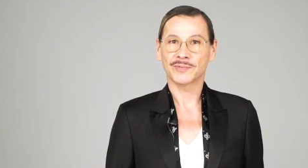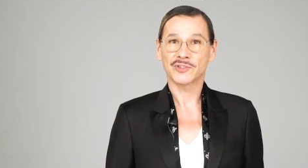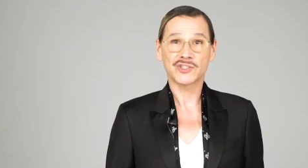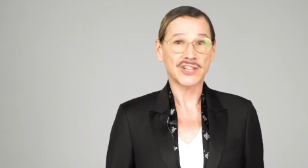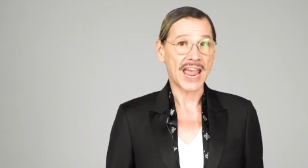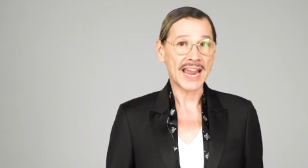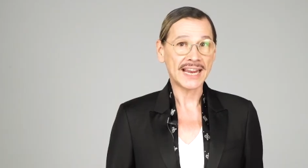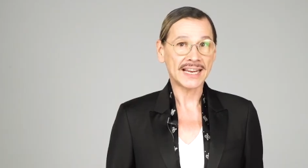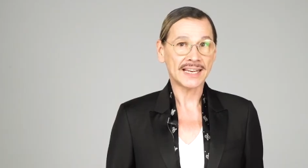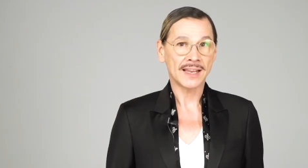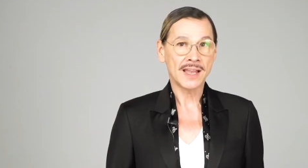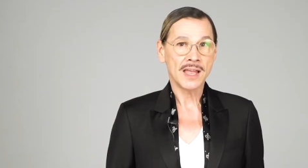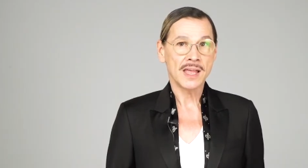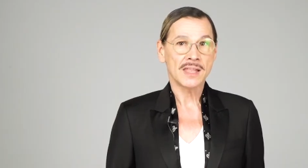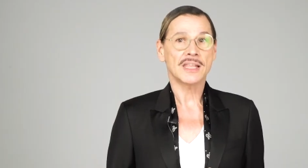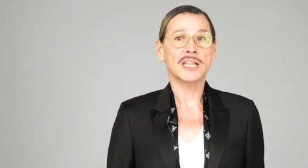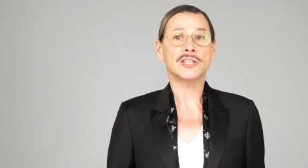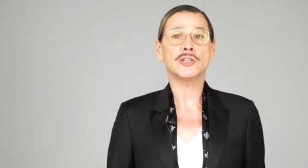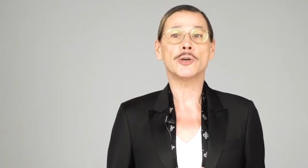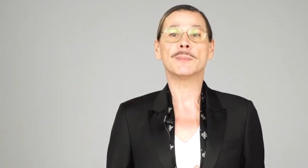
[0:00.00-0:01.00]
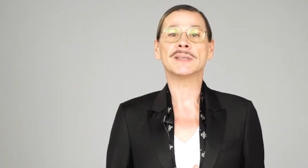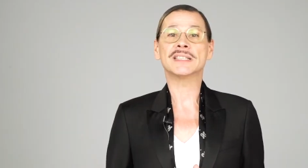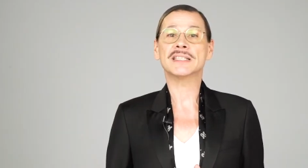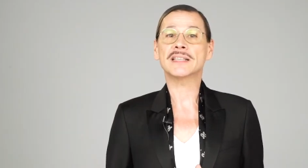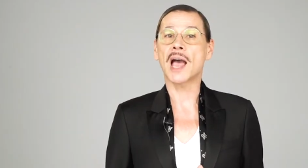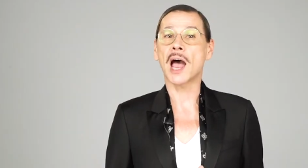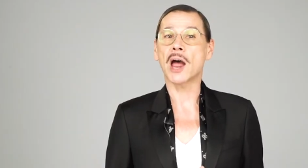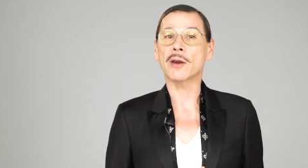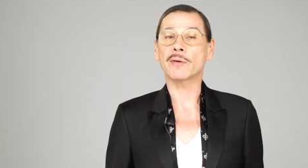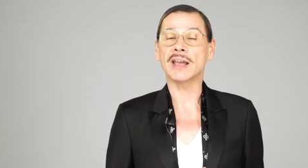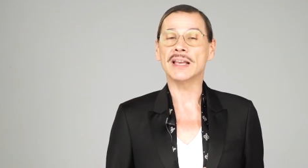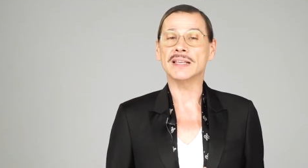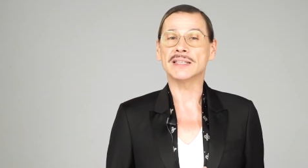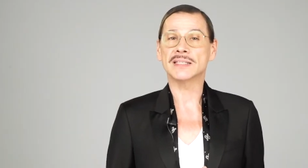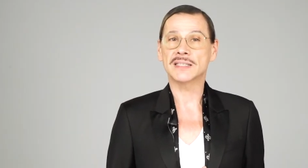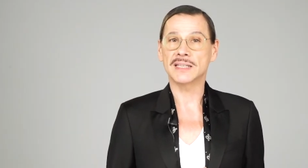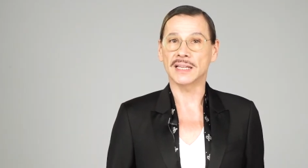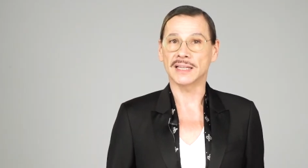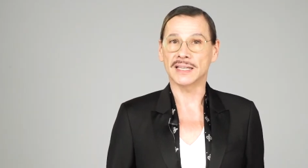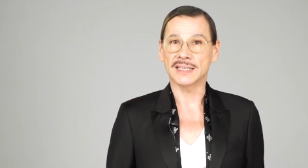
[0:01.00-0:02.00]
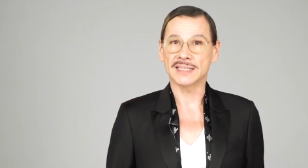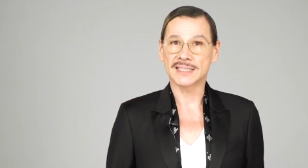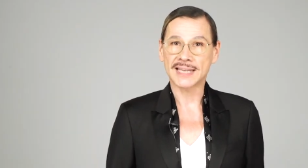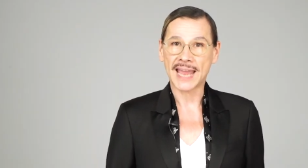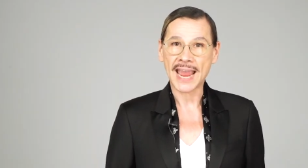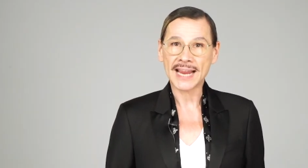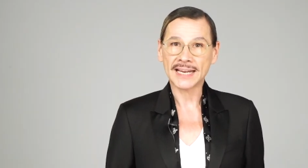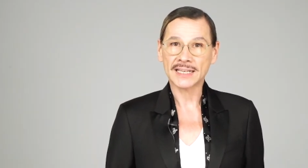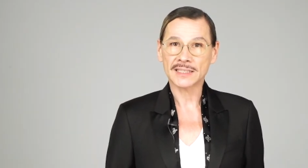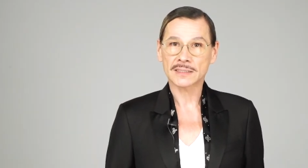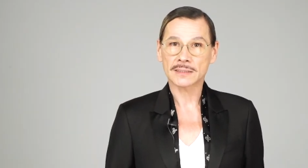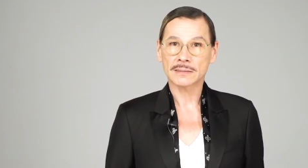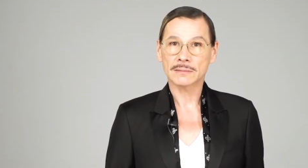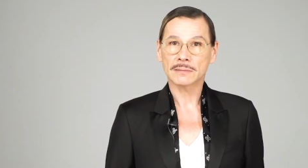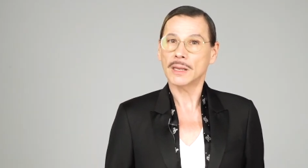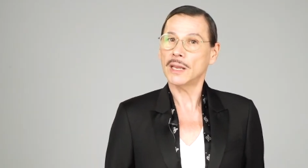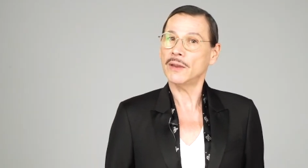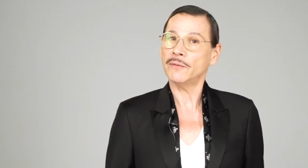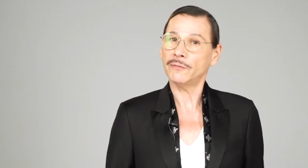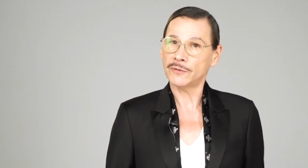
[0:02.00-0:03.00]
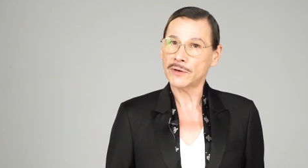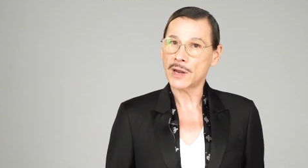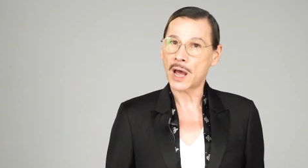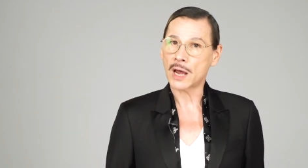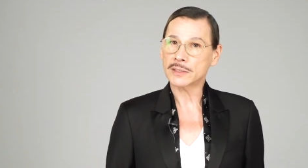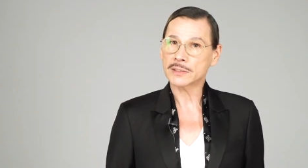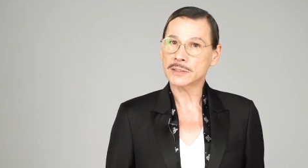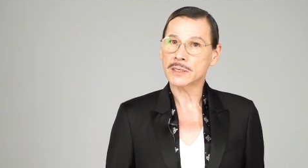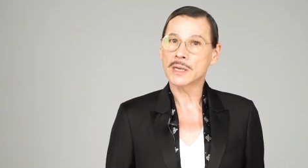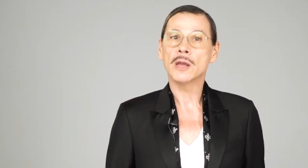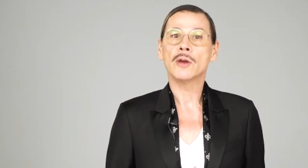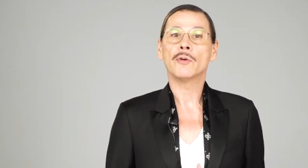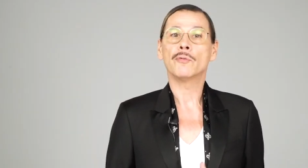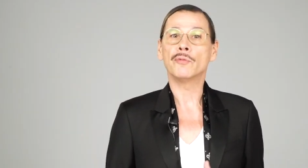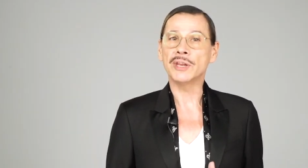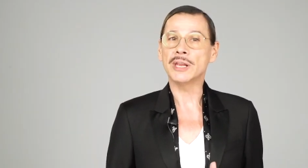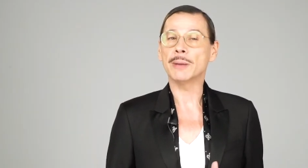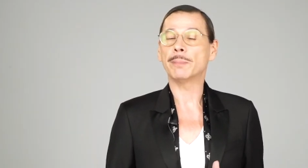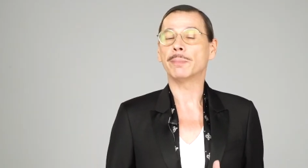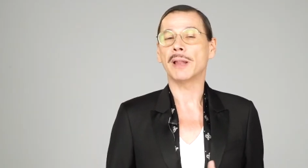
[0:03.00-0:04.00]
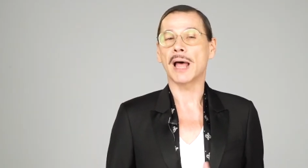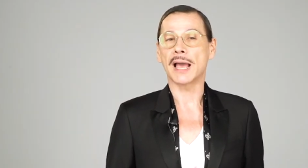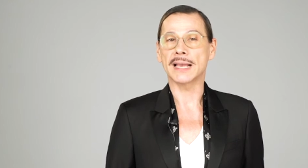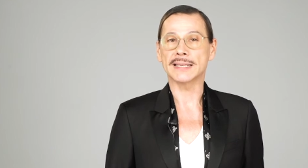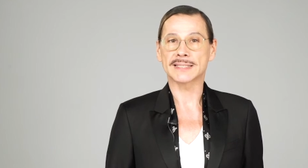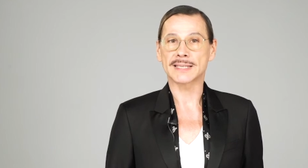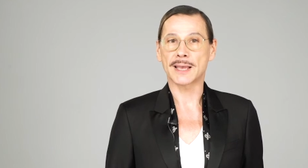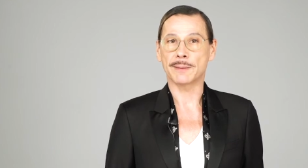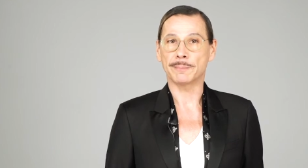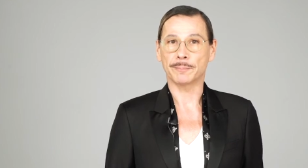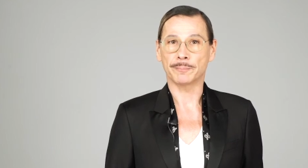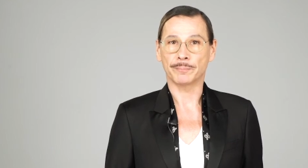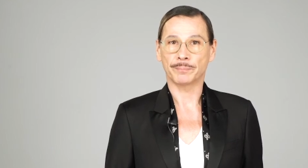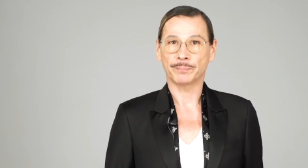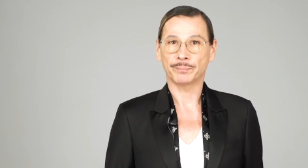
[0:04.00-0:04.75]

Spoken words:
Check that your mascara is still intact. If not, reapply some.